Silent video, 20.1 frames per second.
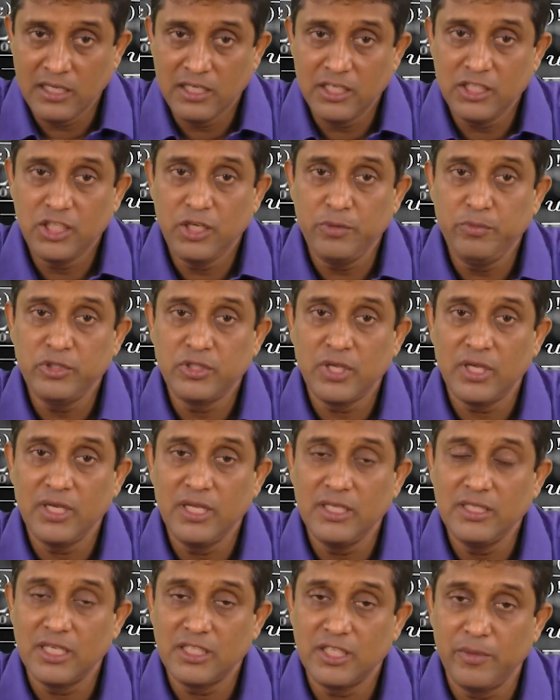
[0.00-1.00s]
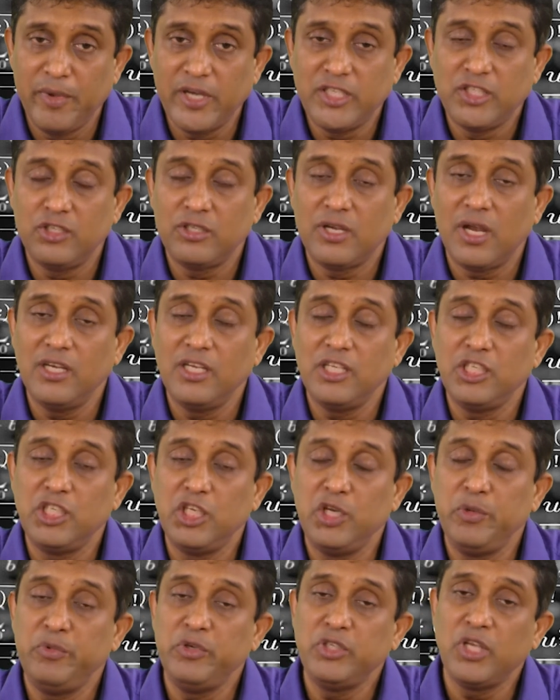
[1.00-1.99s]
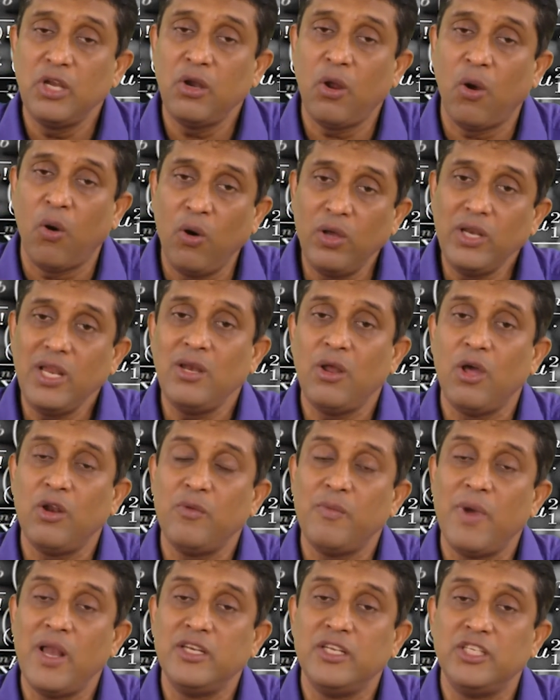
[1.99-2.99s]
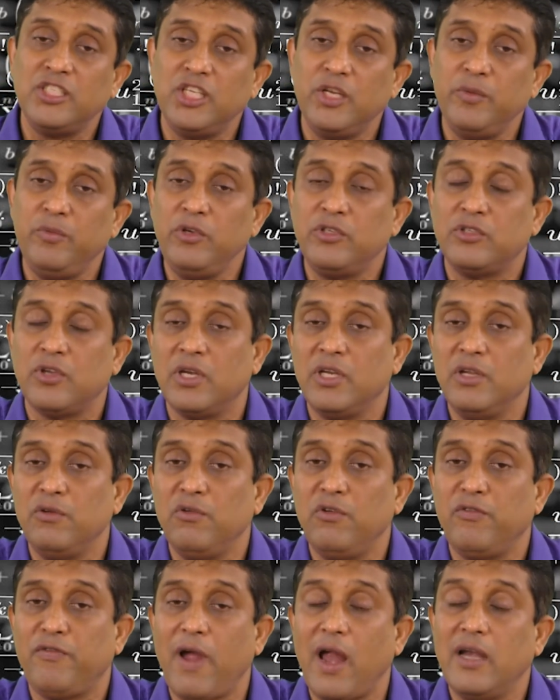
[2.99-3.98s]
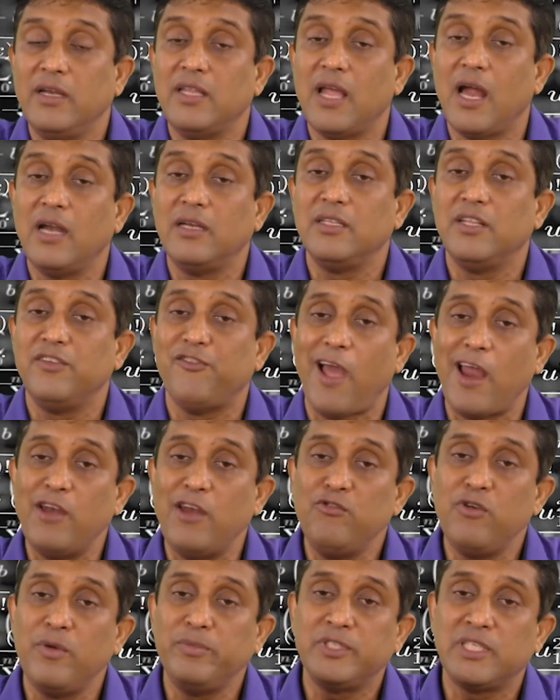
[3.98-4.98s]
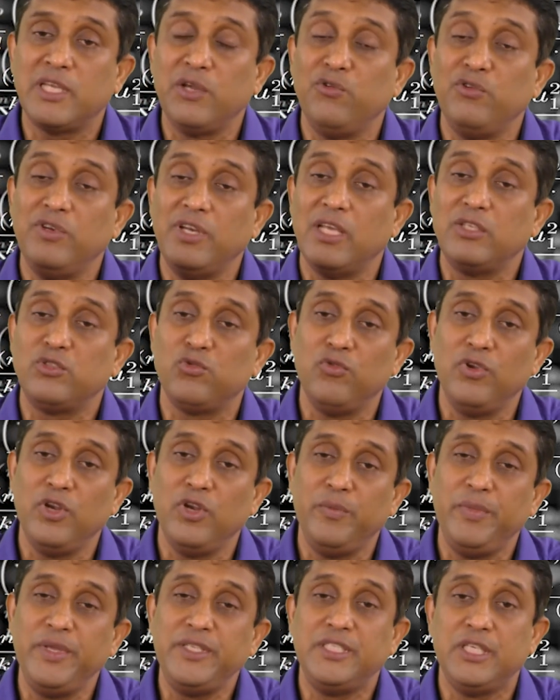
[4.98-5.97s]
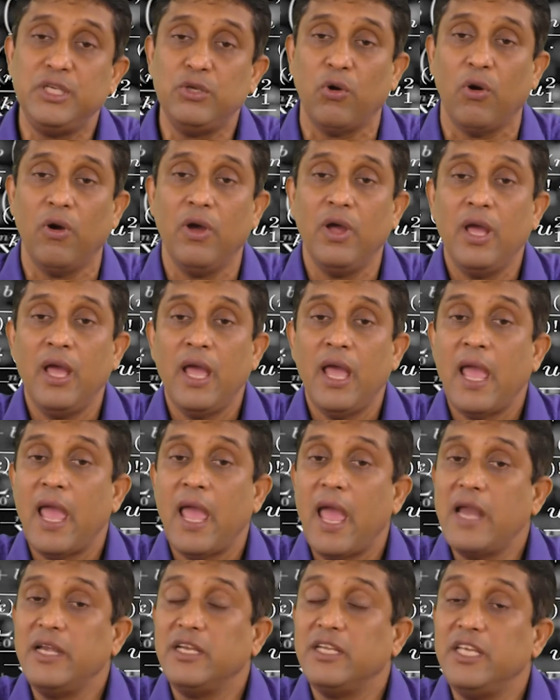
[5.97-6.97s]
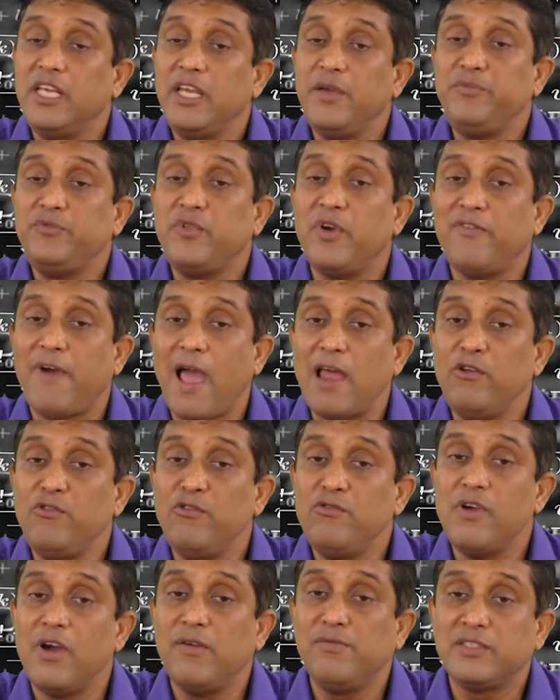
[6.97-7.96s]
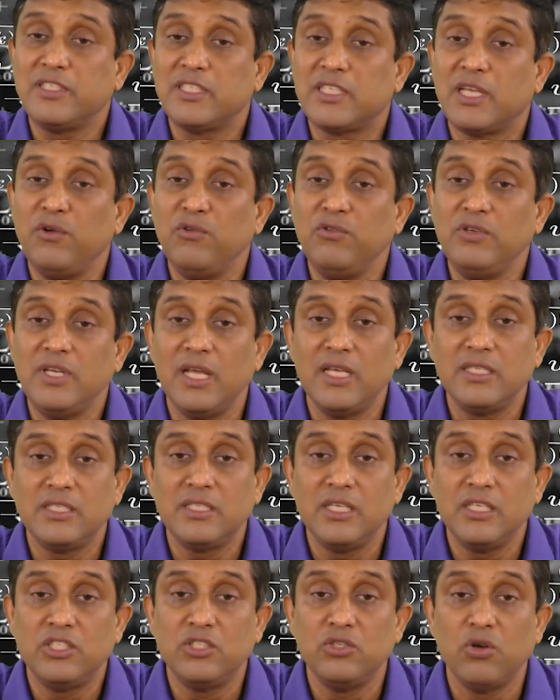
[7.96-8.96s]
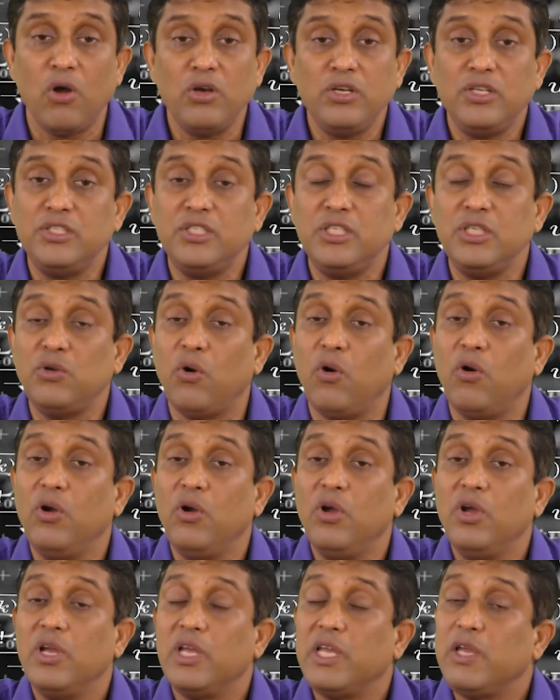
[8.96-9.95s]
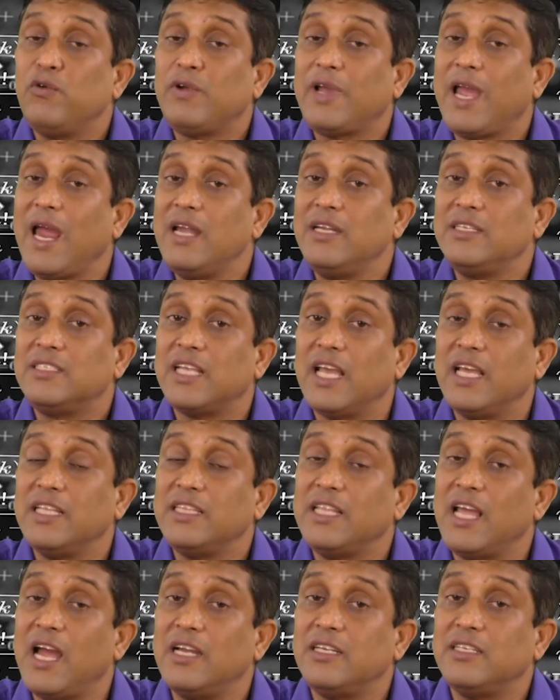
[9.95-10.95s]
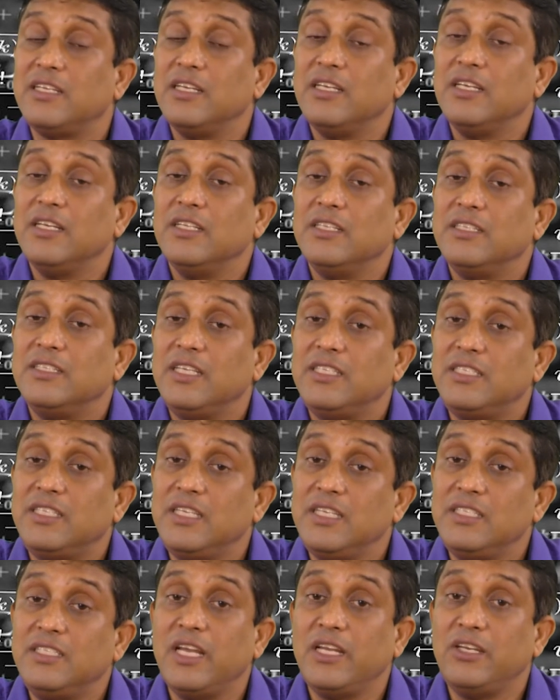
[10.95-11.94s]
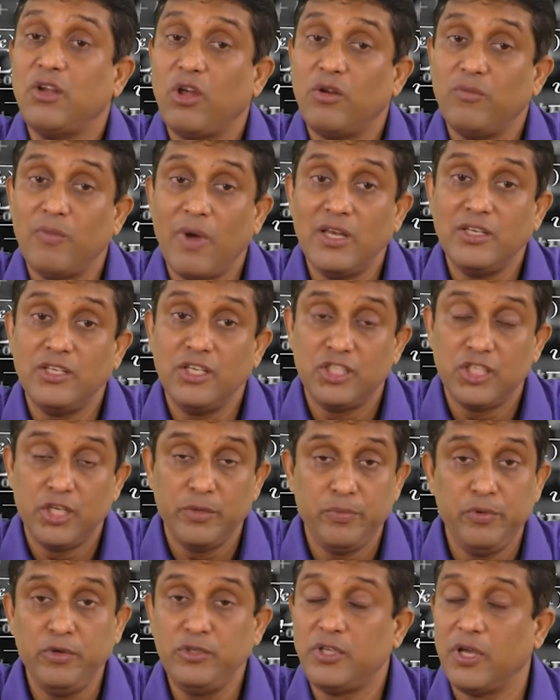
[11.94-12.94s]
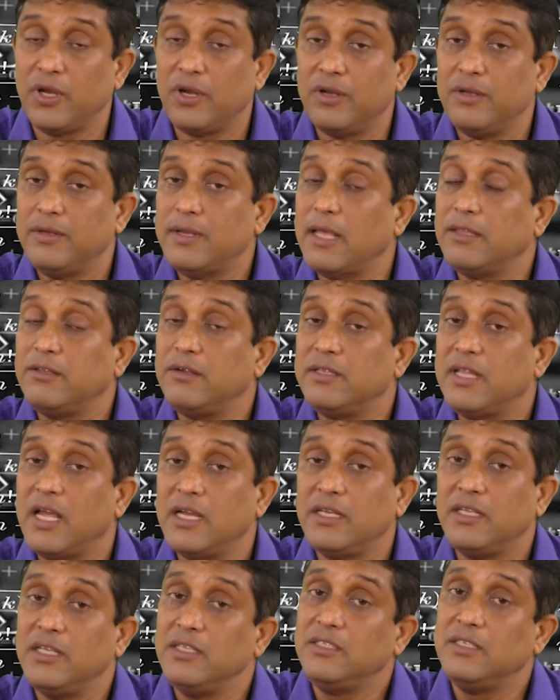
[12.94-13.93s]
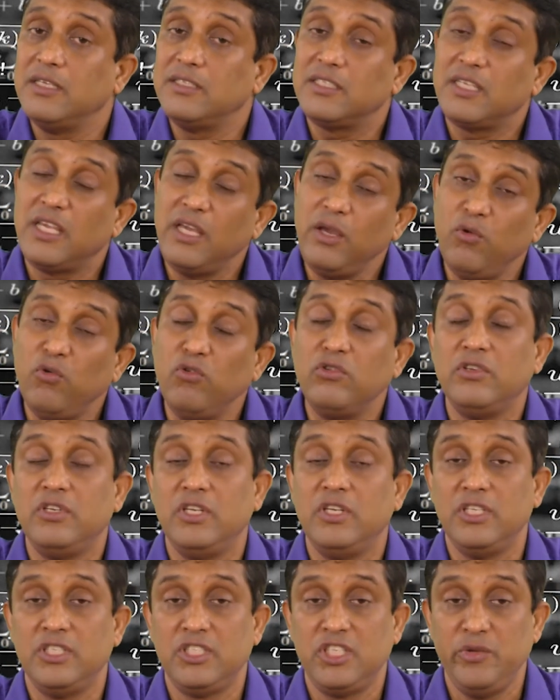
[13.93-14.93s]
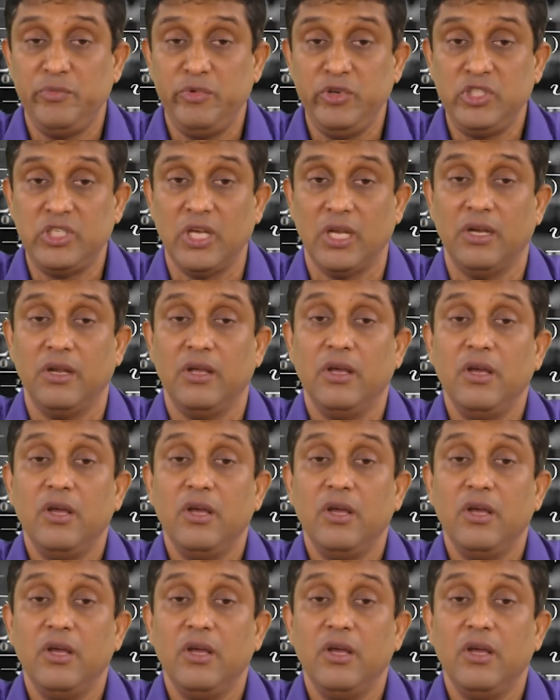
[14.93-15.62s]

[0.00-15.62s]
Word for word: a distribution is a symmetrical distribution or a normal distribution, you will find that the value of skewness will be 0. And if the value of skewness is not 0, you can say that this is a normal distribution, rather that is a skewed distribution